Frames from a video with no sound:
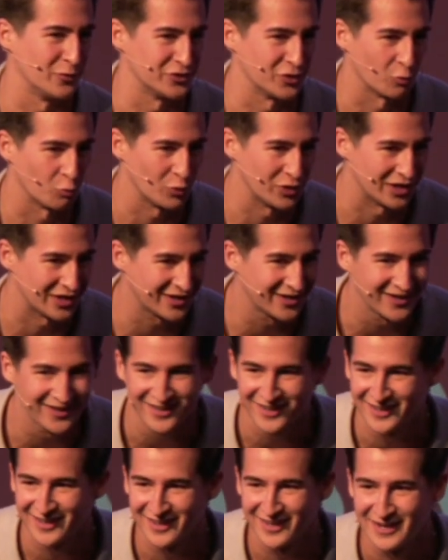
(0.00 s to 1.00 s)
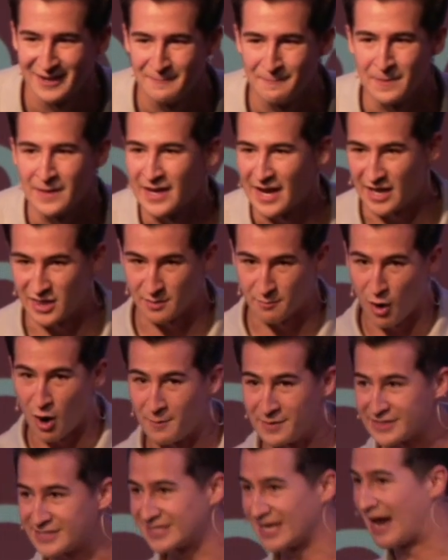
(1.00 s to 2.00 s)
you're weak. And the
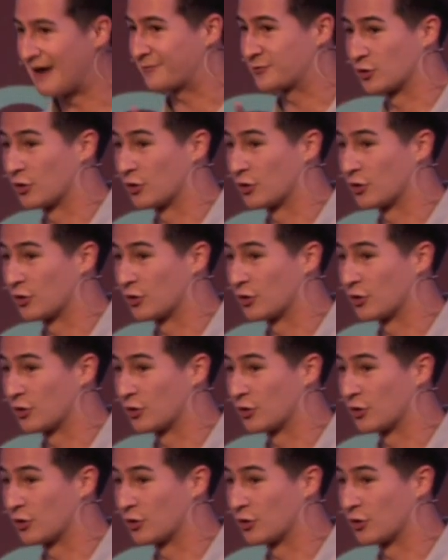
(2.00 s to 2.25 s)
moments after